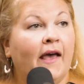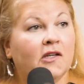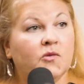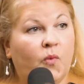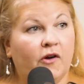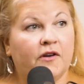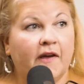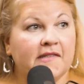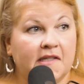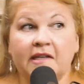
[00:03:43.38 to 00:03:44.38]
And we're
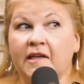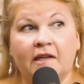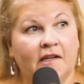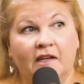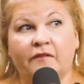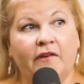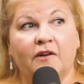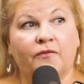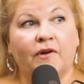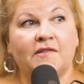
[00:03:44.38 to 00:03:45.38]
investing in
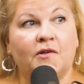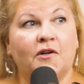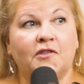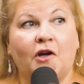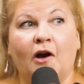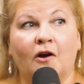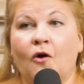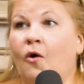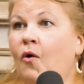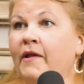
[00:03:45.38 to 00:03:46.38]
innovative research. Our
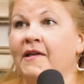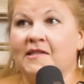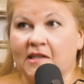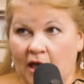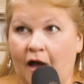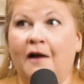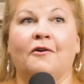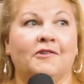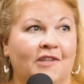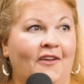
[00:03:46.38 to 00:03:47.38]
goal is to
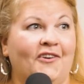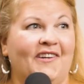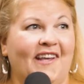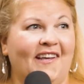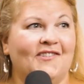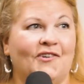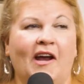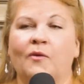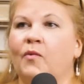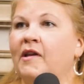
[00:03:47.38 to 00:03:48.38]
conquer childhood cancer.
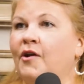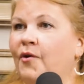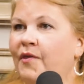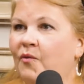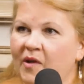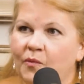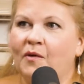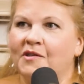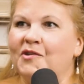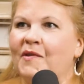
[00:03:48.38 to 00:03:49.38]
And we know that we
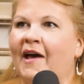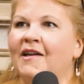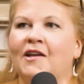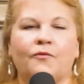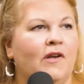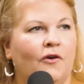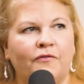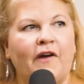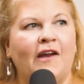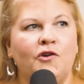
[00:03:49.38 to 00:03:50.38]
won't do that if we don't
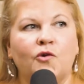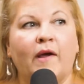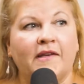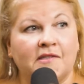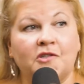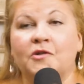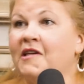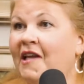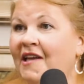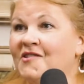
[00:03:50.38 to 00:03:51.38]
find new ways to
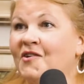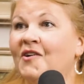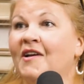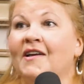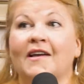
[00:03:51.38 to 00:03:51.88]
treat cancer